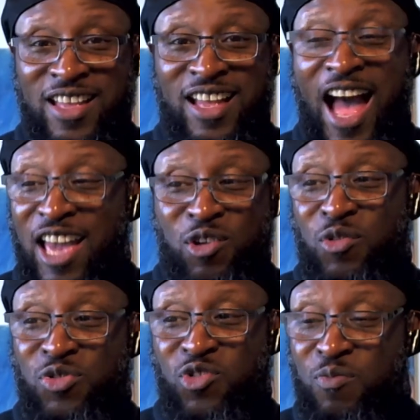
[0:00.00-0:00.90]
I go
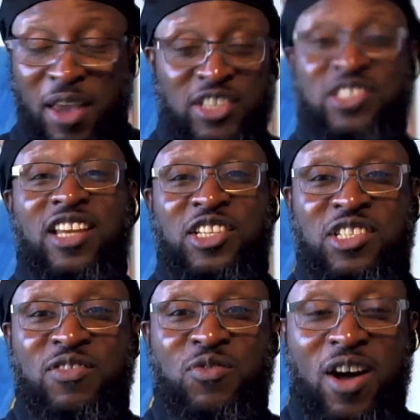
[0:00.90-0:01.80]
through, make a selection
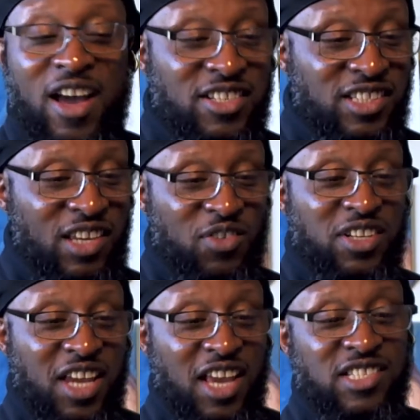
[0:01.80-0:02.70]
of wines, give it a
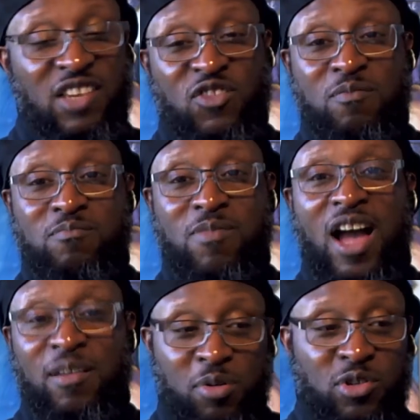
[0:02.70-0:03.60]
taste, and give you
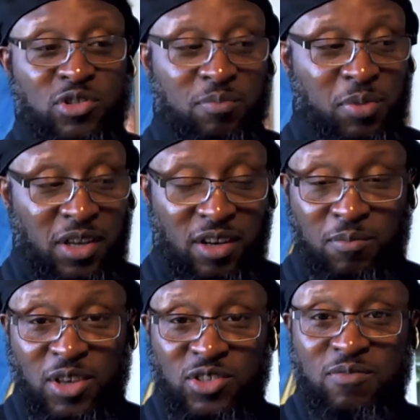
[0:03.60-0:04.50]
my personal opinion
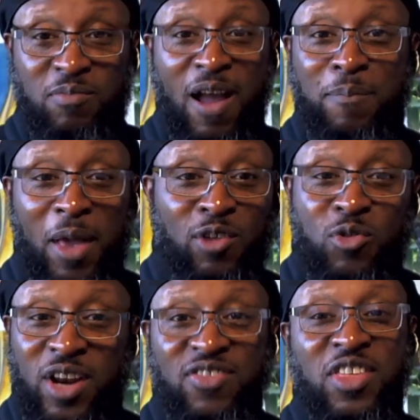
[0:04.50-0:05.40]
based on my palate,
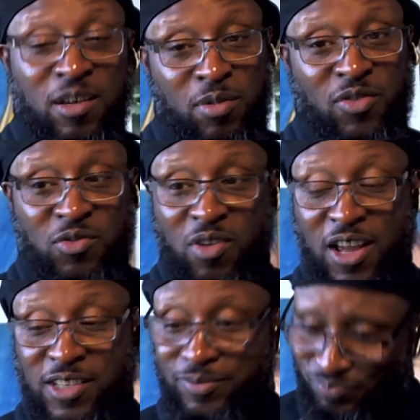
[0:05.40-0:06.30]
what I think about the
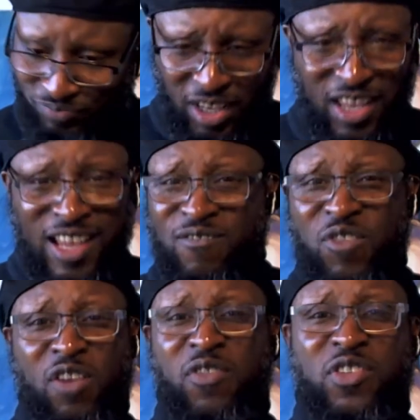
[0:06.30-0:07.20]
wines.
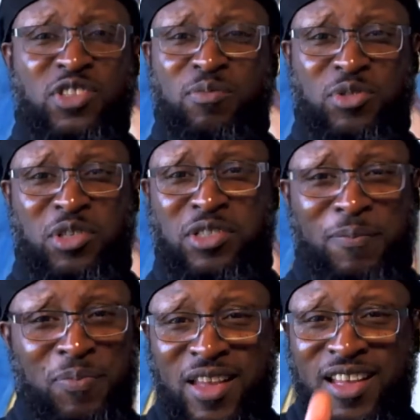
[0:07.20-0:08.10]
Very, very simple system.
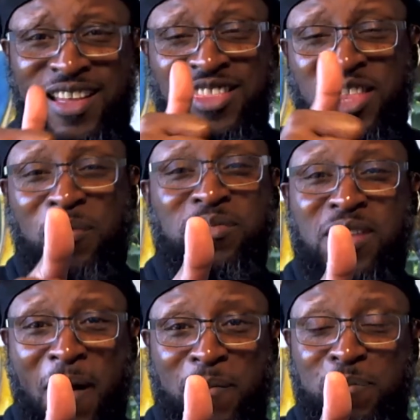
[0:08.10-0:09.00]
Thumbs
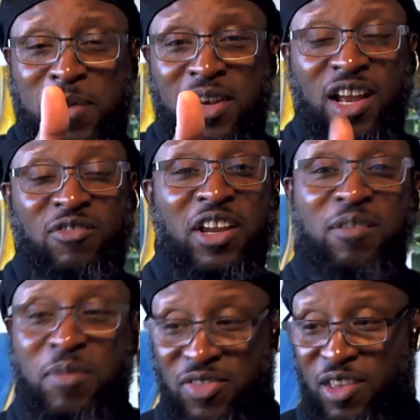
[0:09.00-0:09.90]
up, meaning I
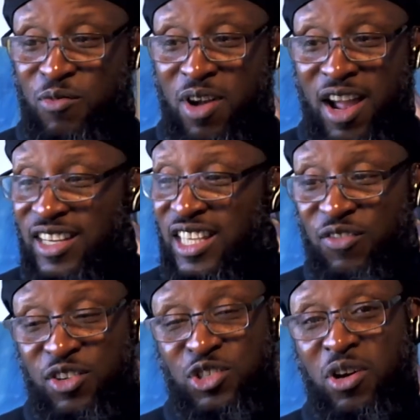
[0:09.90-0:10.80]
recommend that wine. Give
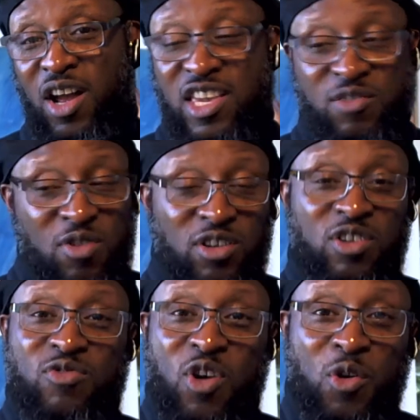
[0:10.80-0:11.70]
it a try. You won't go
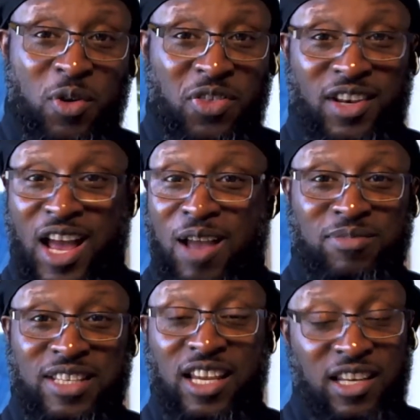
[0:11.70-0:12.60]
wrong with it. I'm
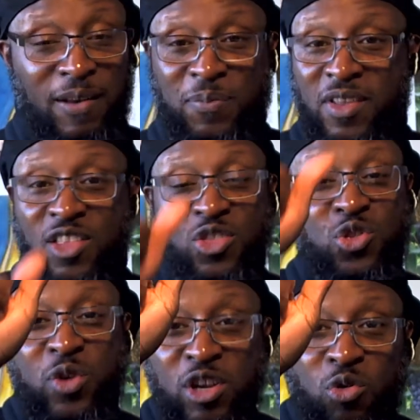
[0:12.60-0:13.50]
digging it.
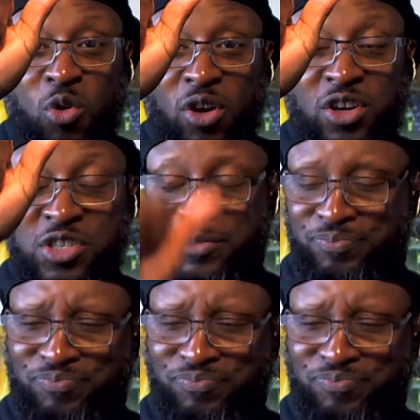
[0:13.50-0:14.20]
Three quarters,